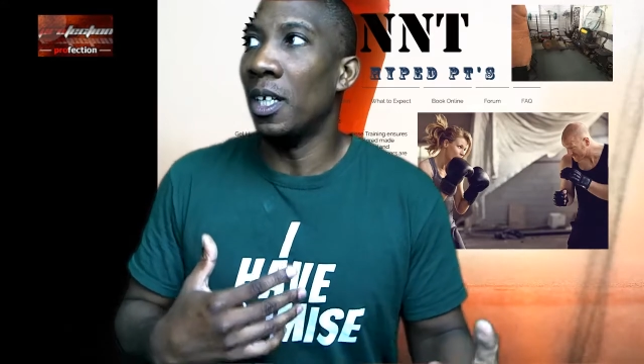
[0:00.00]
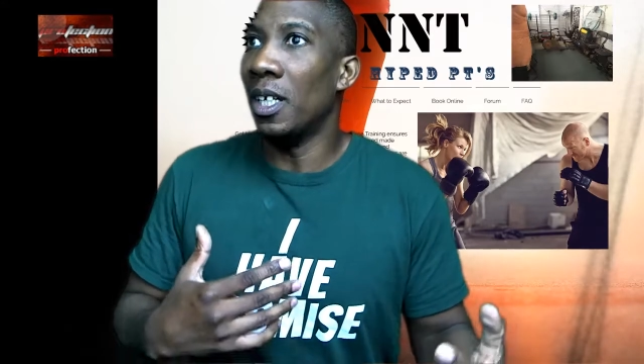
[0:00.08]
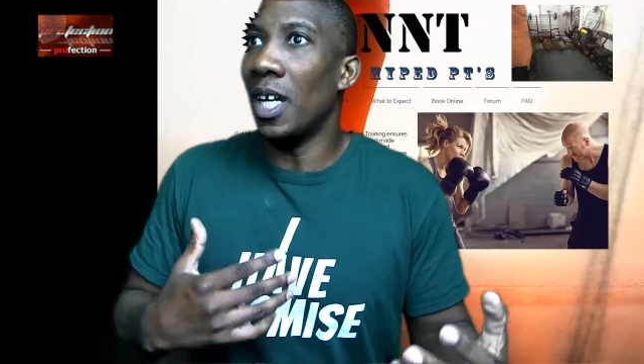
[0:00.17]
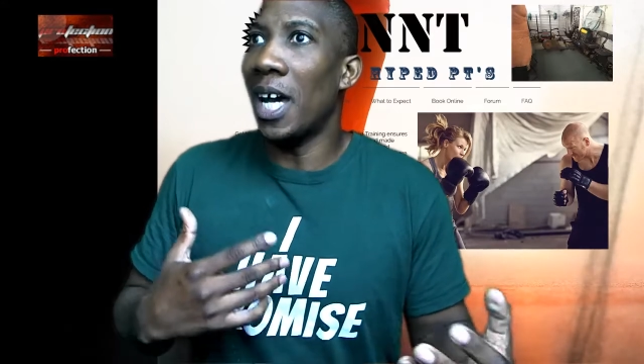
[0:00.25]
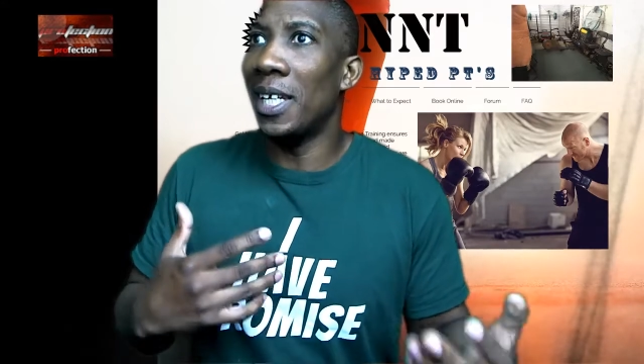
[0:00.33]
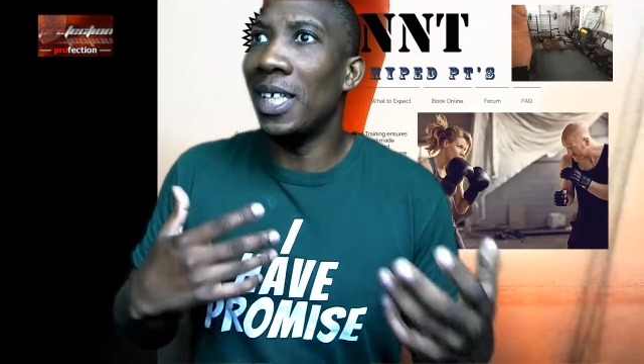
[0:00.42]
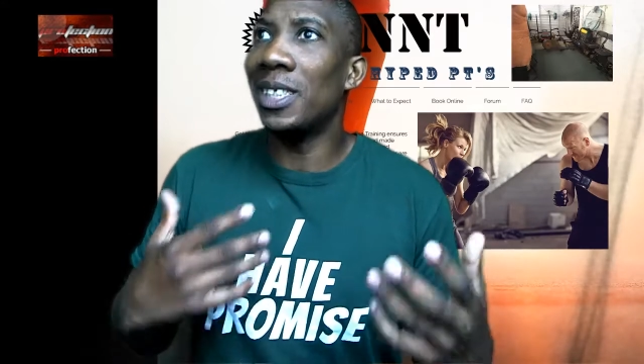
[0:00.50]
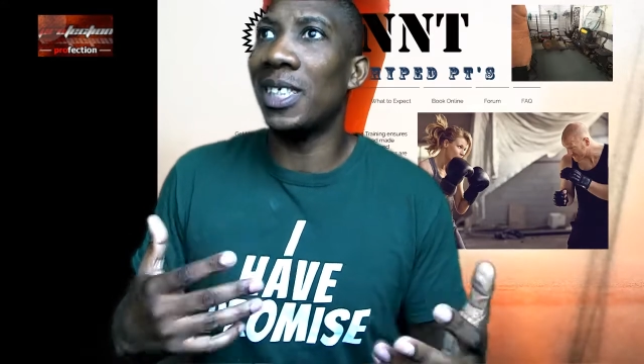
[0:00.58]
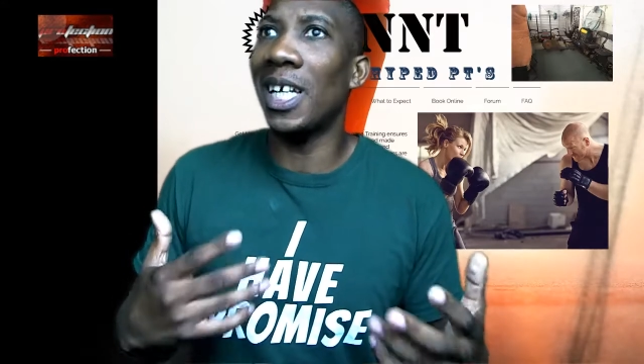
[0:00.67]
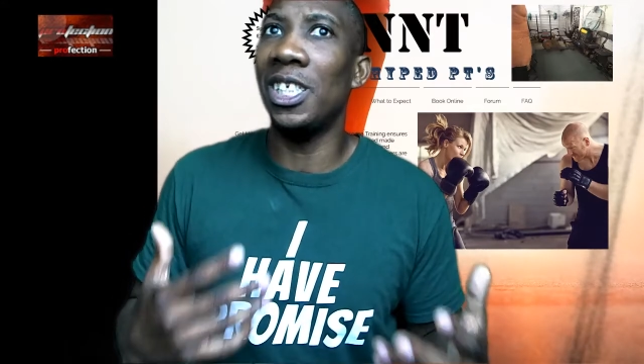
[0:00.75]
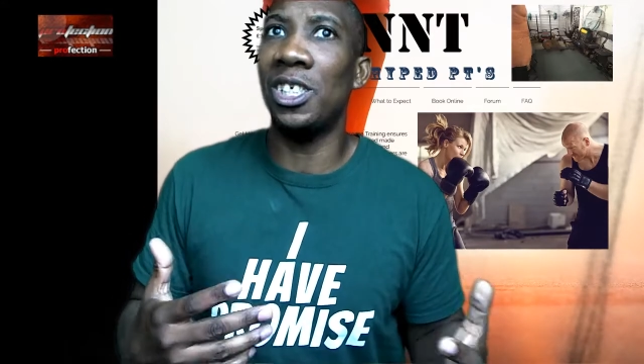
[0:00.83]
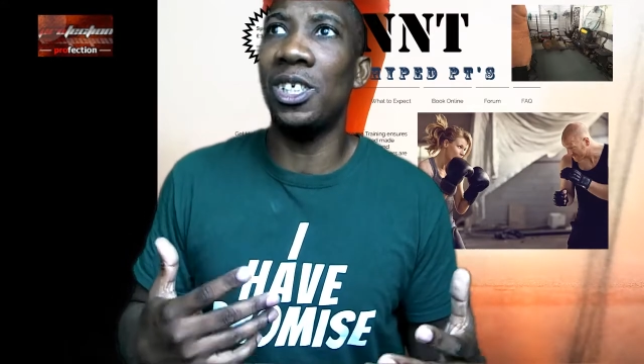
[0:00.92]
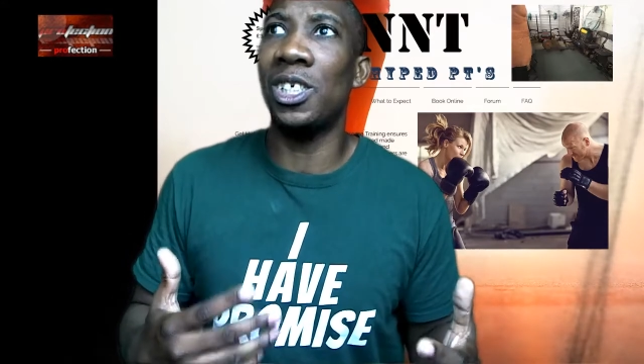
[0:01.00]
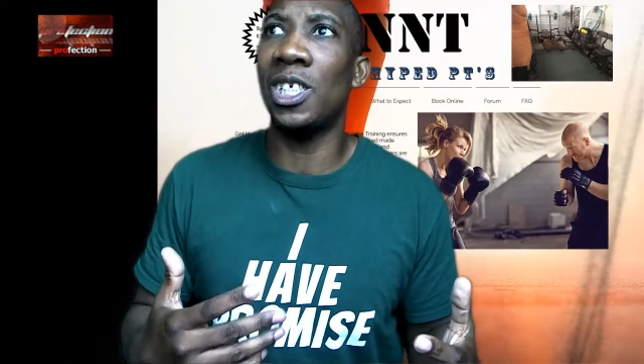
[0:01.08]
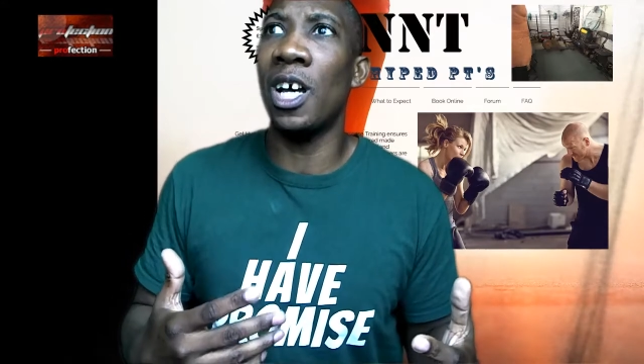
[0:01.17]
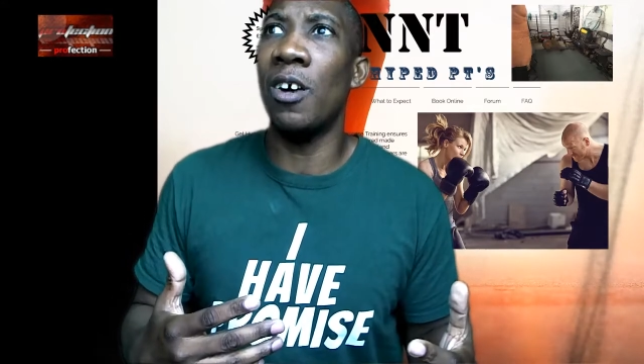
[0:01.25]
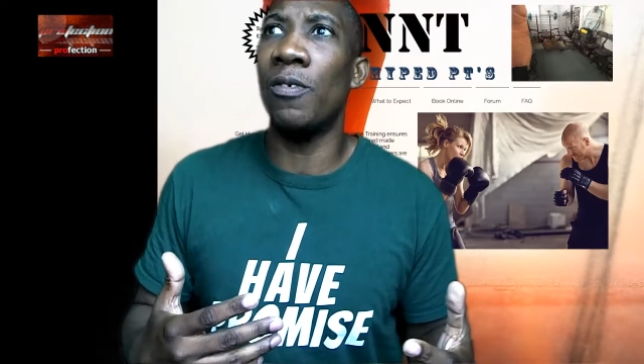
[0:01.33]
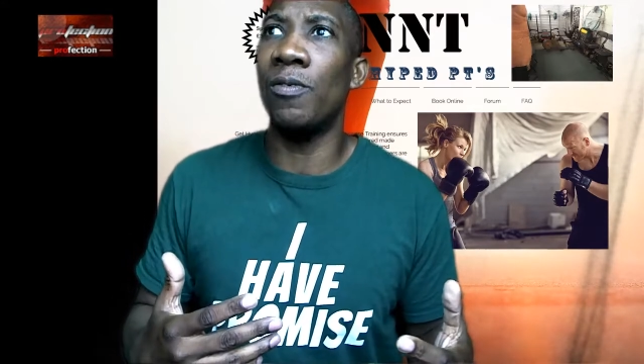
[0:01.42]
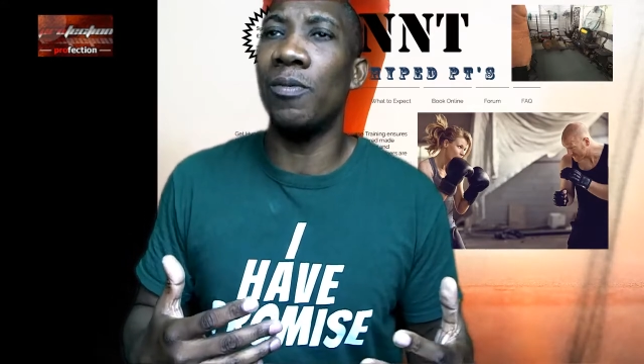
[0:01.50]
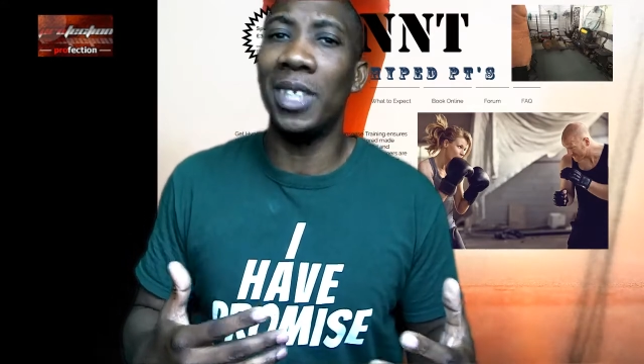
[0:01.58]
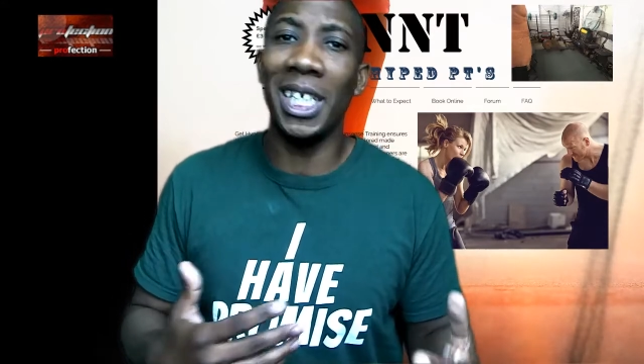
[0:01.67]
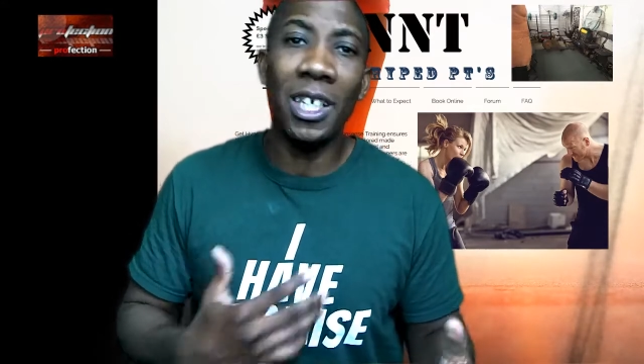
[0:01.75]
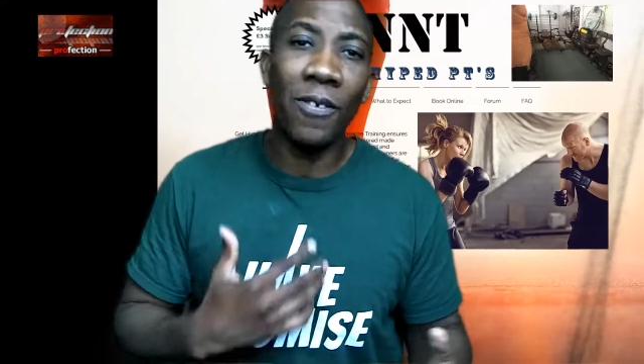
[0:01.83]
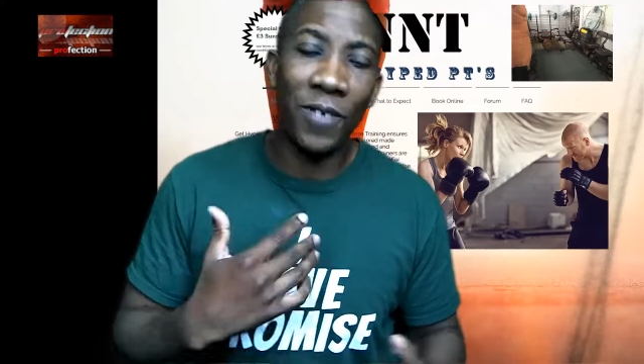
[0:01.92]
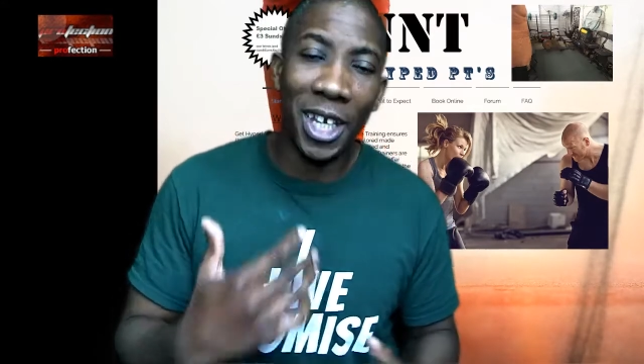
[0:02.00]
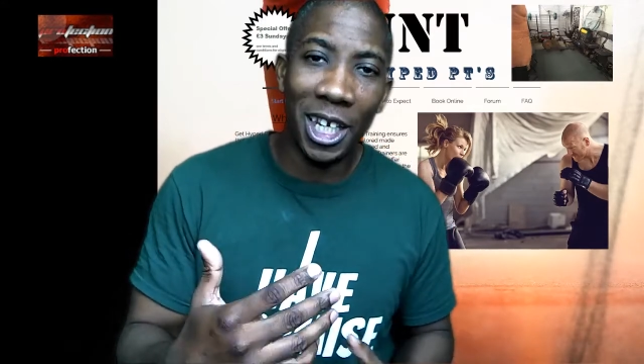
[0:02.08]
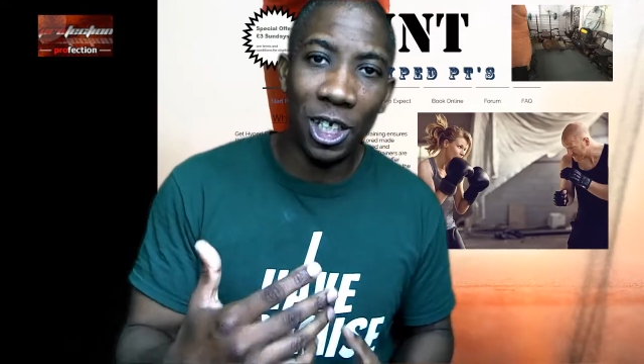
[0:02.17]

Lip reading: and then saying to yourself, these feelings